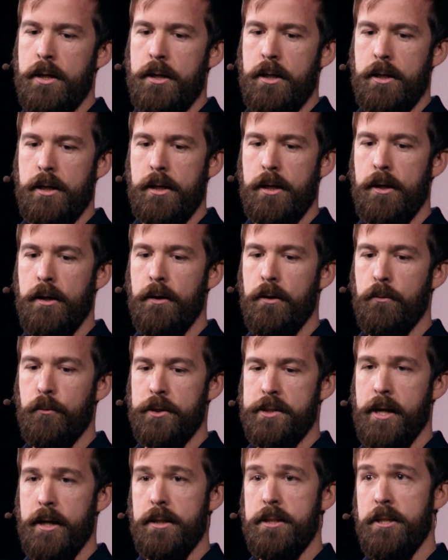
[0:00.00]
he
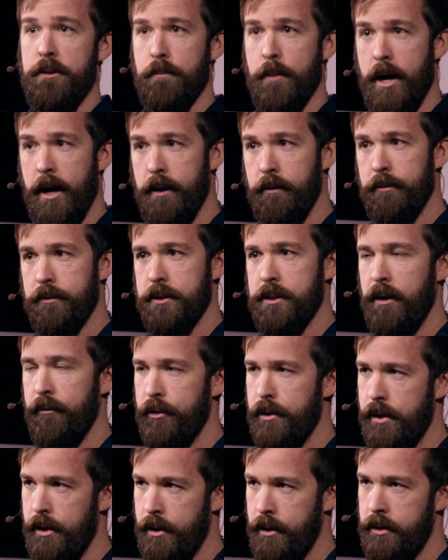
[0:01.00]
was at DeepMind for
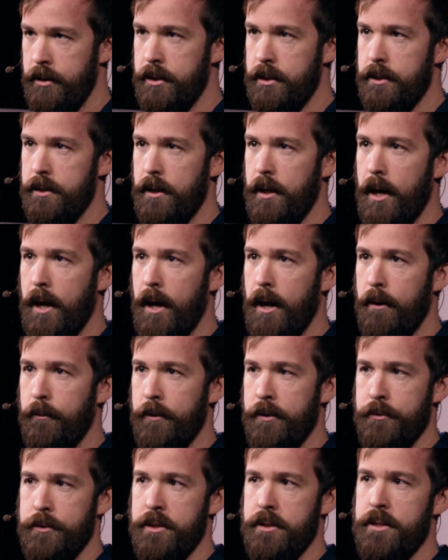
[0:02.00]
7 years,
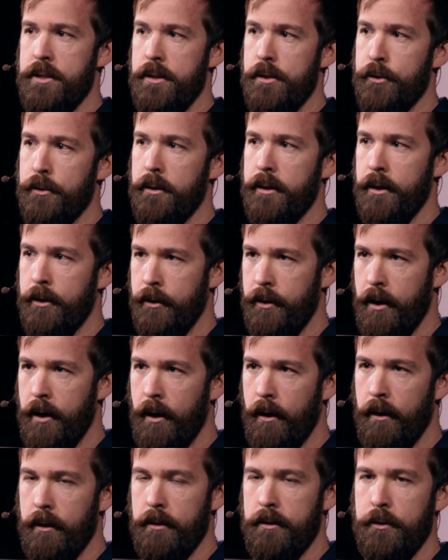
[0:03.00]
where he was a senior leader
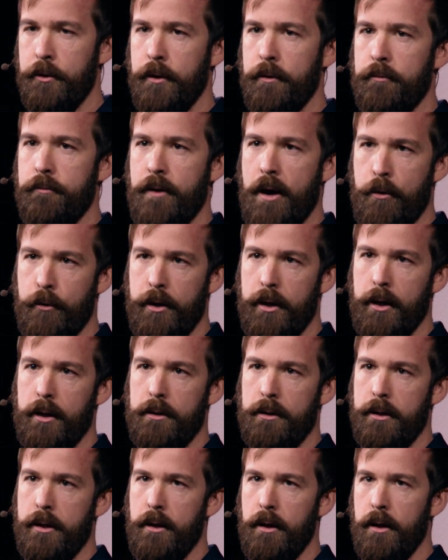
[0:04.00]
there, including founding
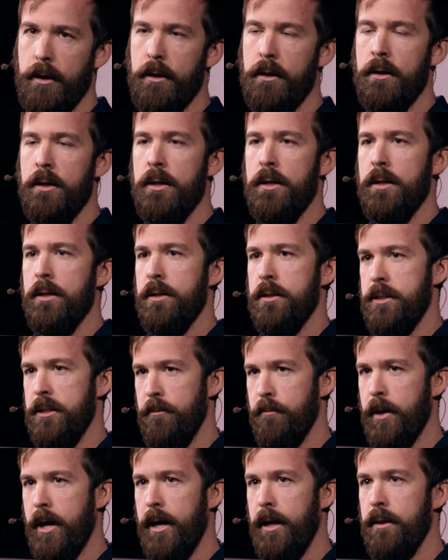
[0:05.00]
and leading
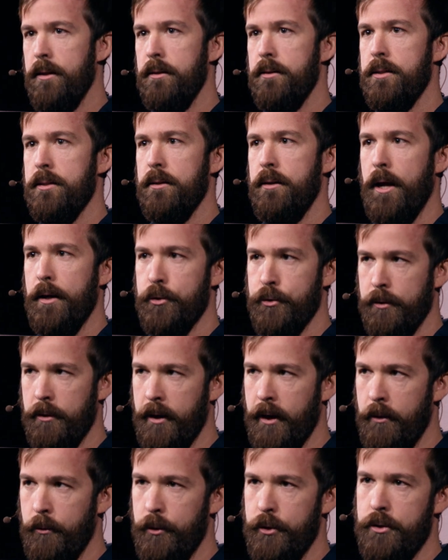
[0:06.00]
DeepMind's natural
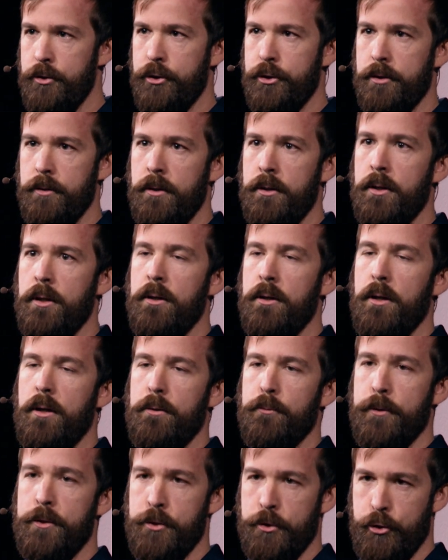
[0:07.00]
language
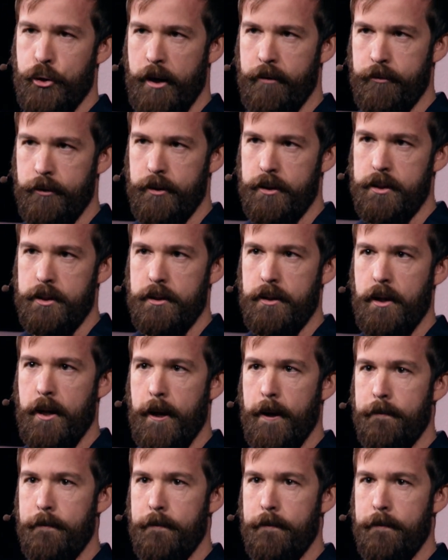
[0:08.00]
research efforts.